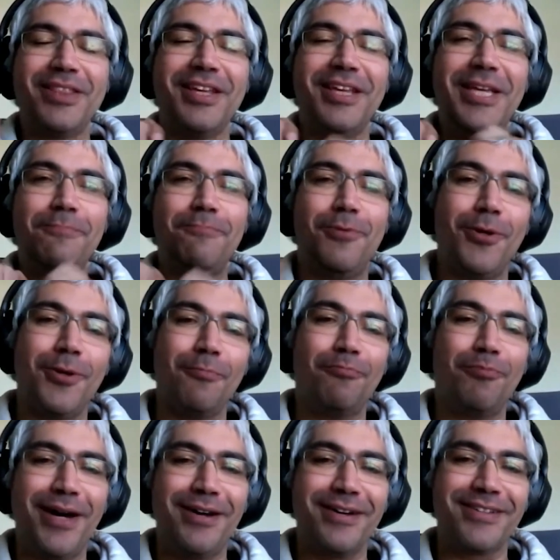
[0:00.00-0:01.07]
the ePull
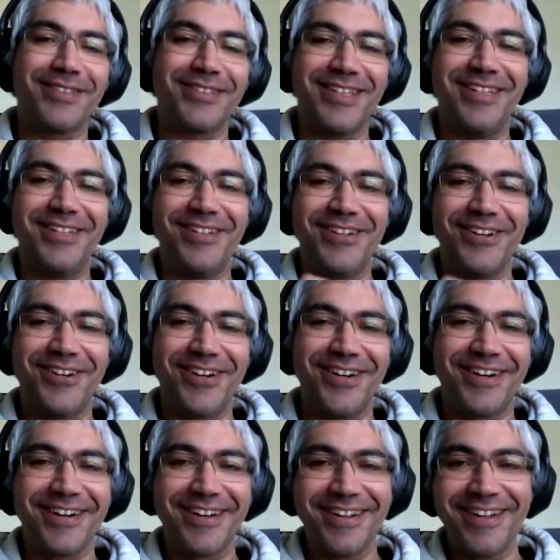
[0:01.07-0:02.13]
bugs in your